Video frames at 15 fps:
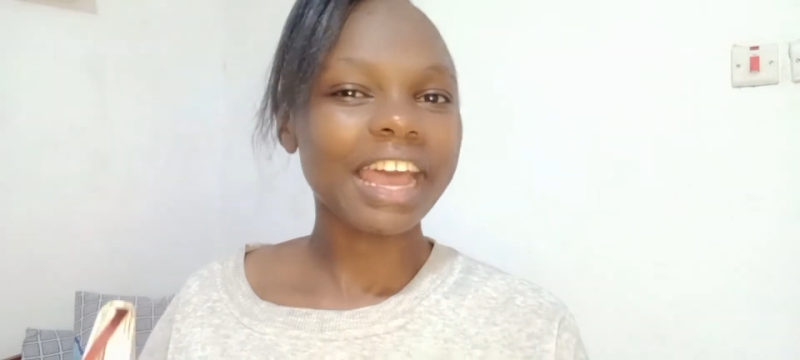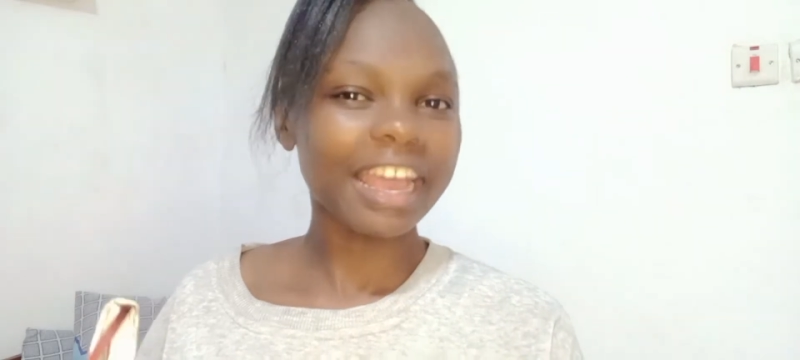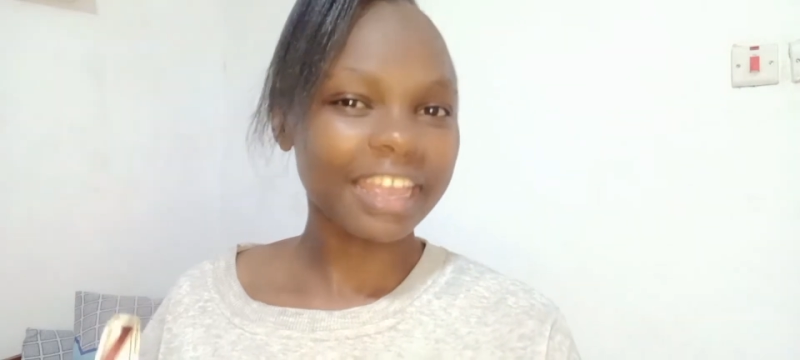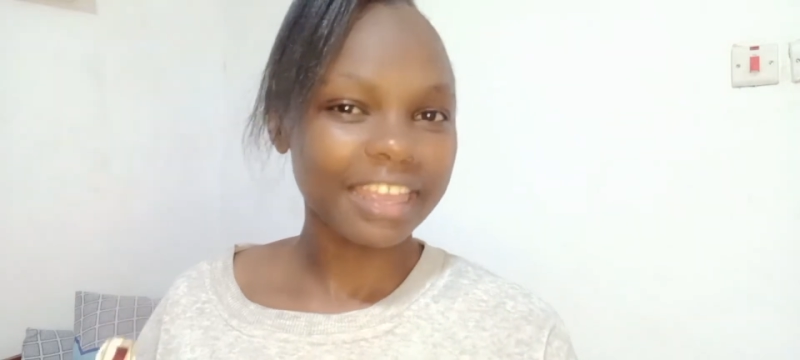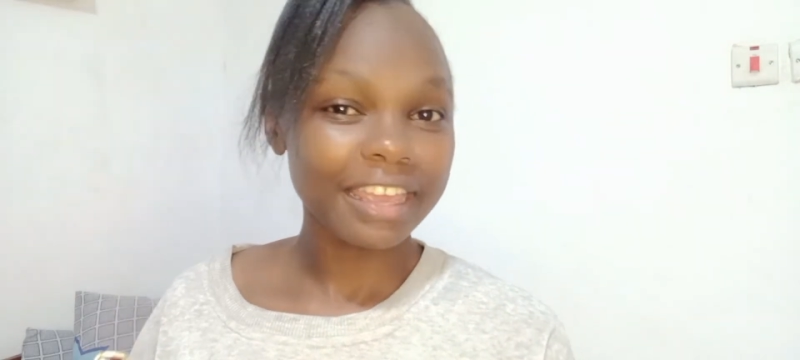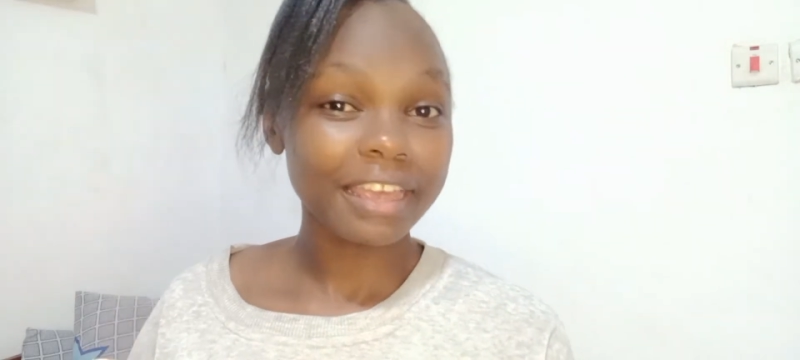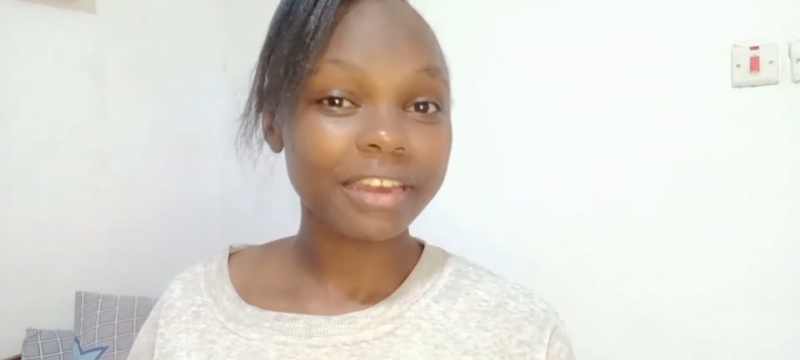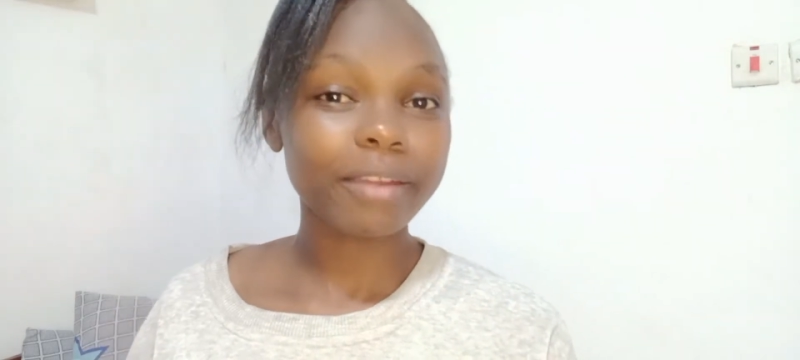
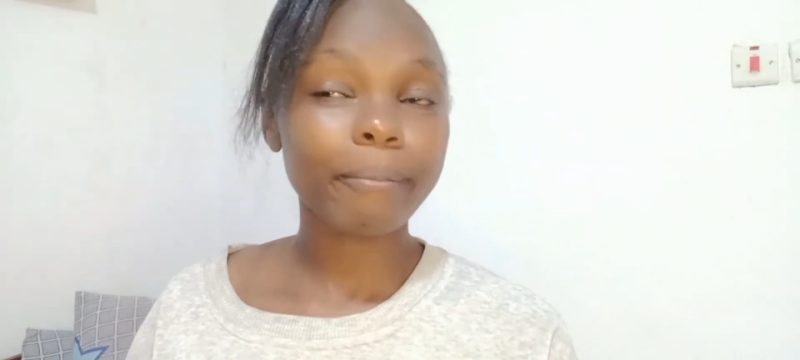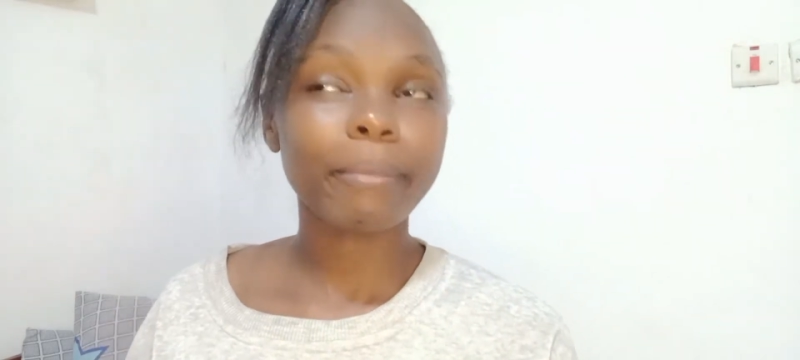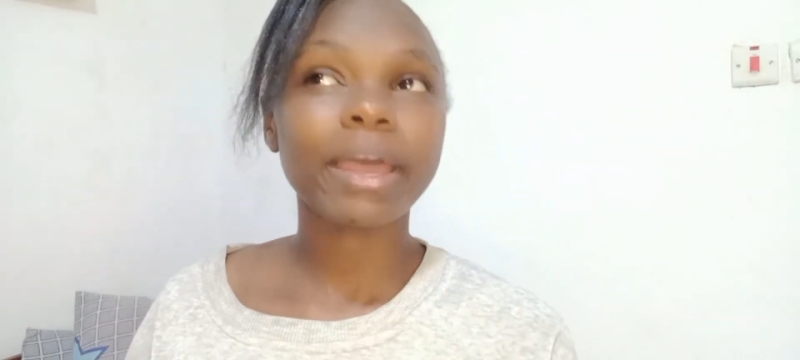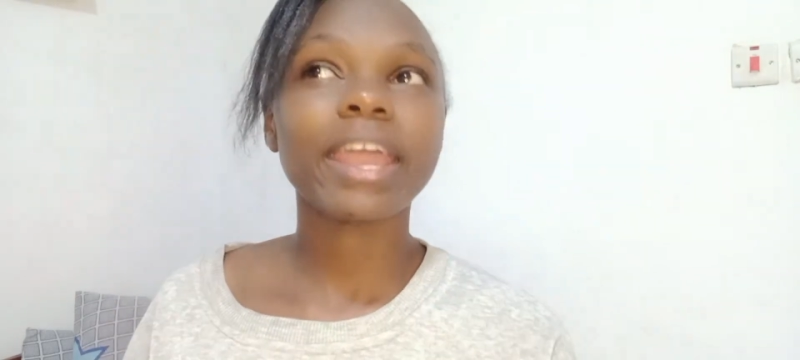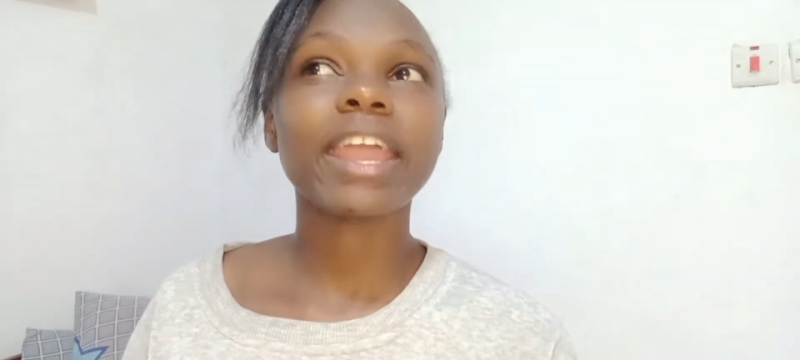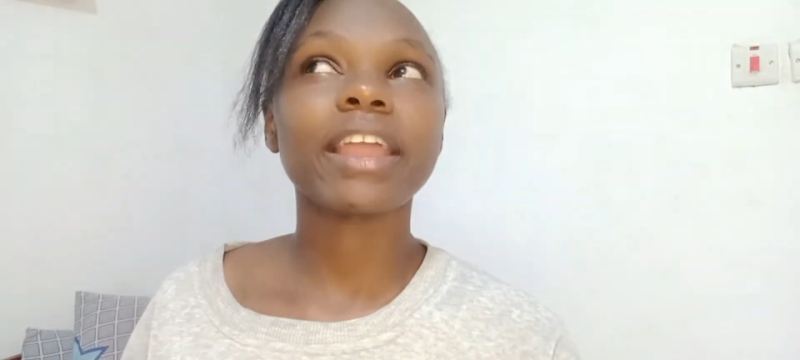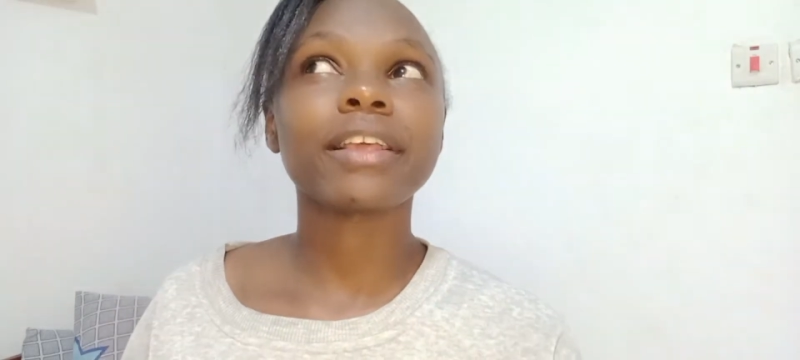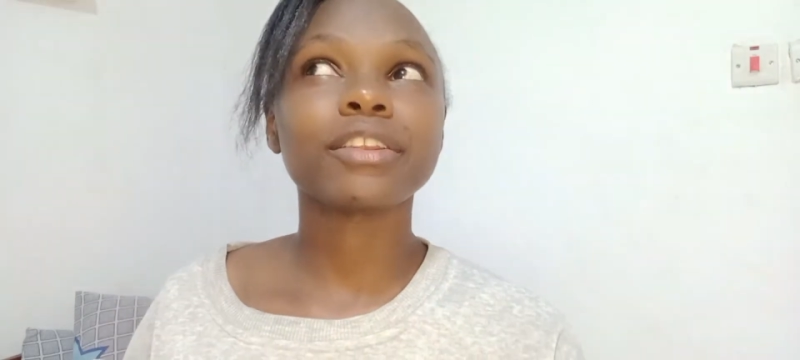again
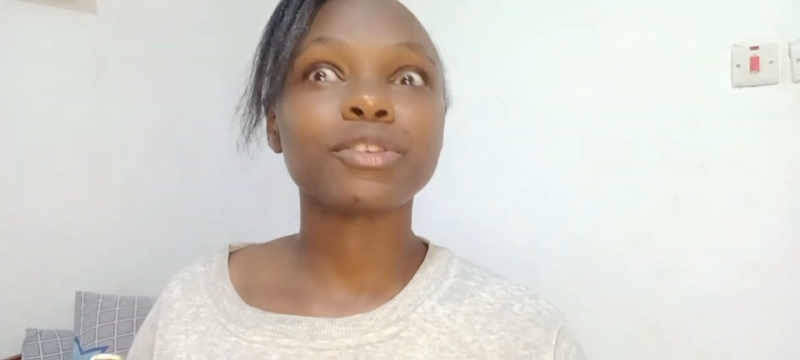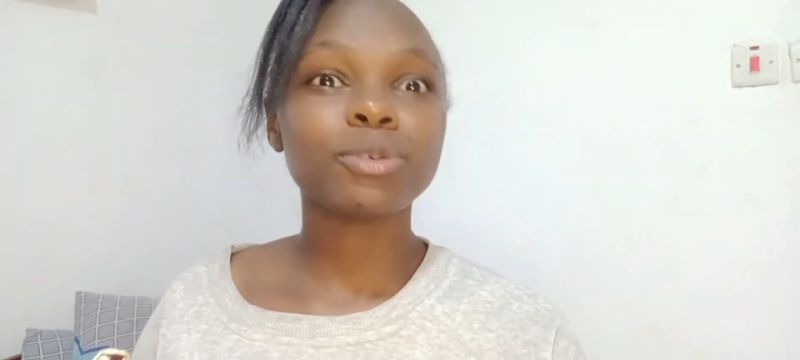by